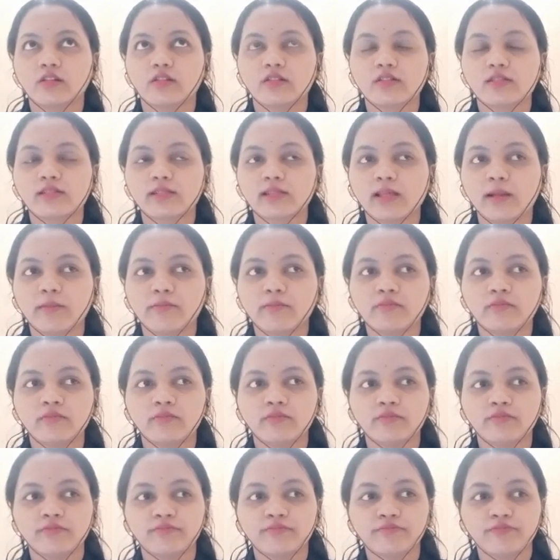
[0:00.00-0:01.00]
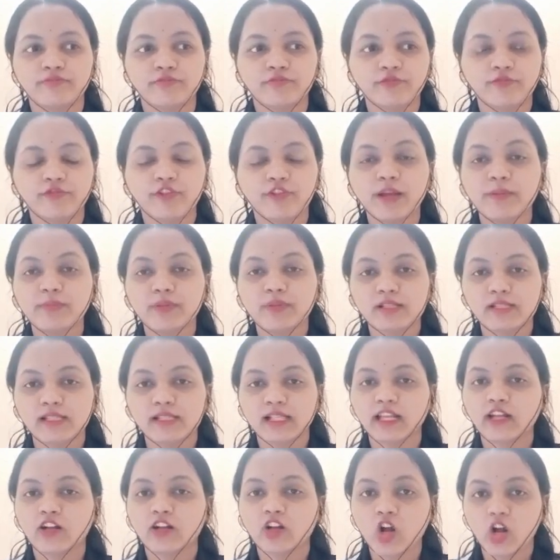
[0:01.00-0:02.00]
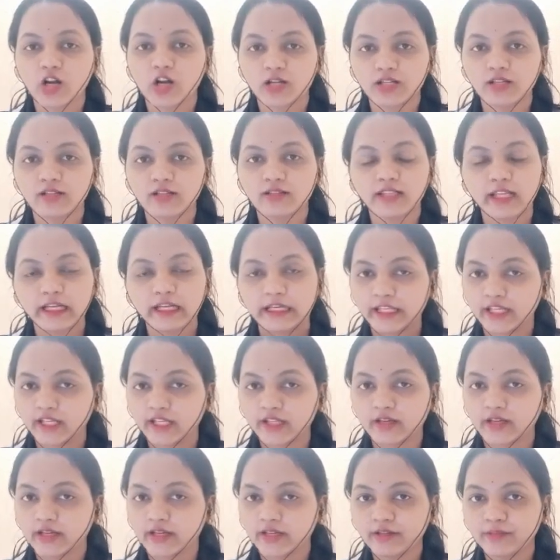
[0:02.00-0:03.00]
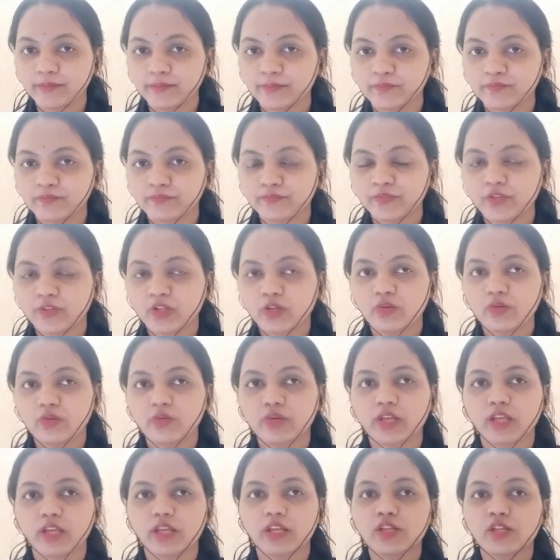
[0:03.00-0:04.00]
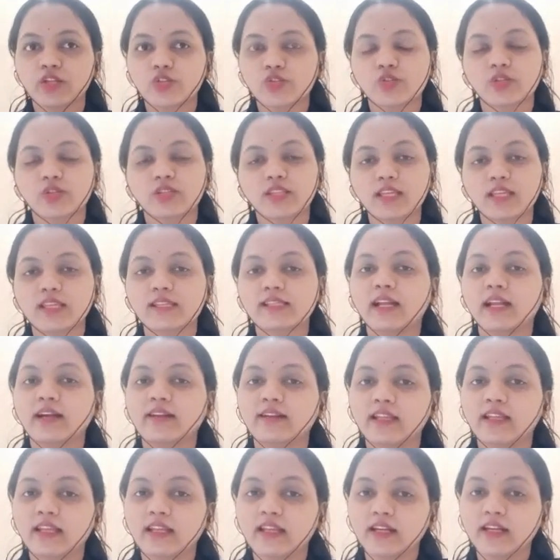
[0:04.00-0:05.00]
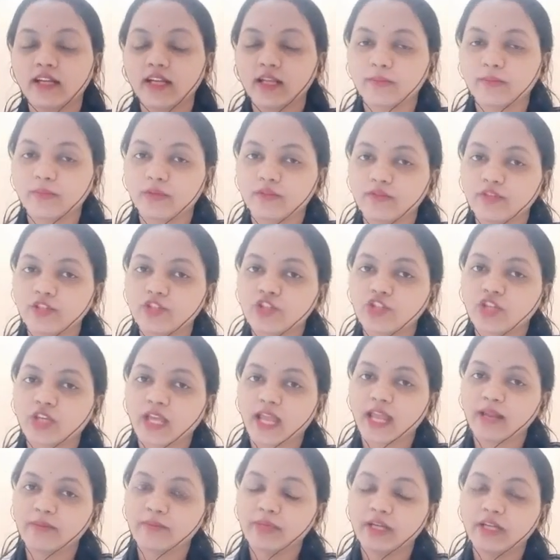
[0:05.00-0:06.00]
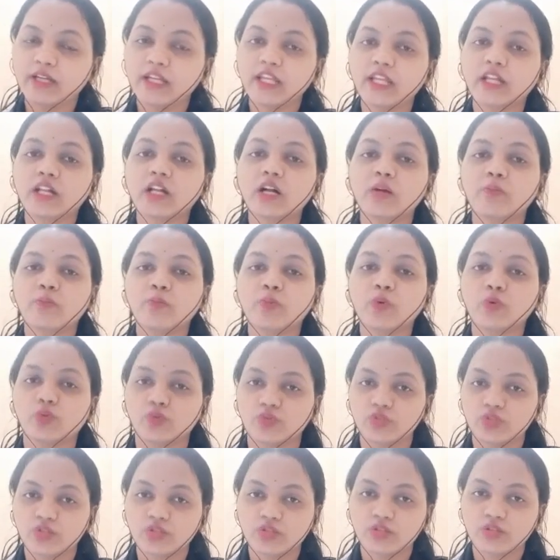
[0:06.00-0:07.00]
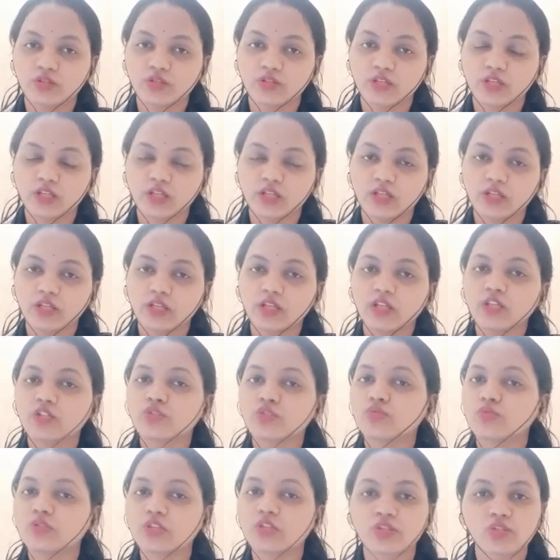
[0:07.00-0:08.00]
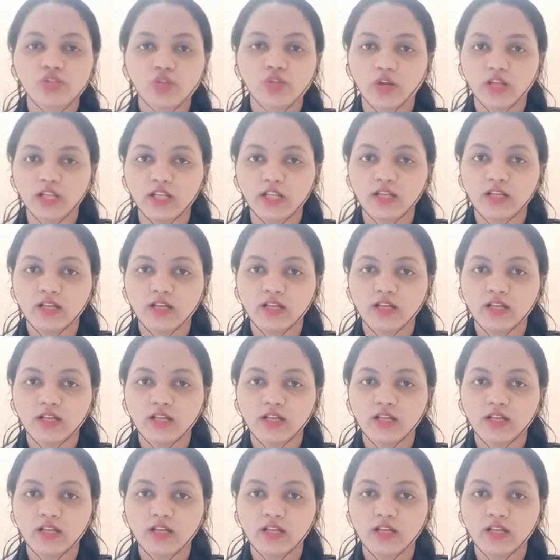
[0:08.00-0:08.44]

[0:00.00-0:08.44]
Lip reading: some fibers like cotton, they degrade. Okay, so these are degradable, which can be decomposed into the soil.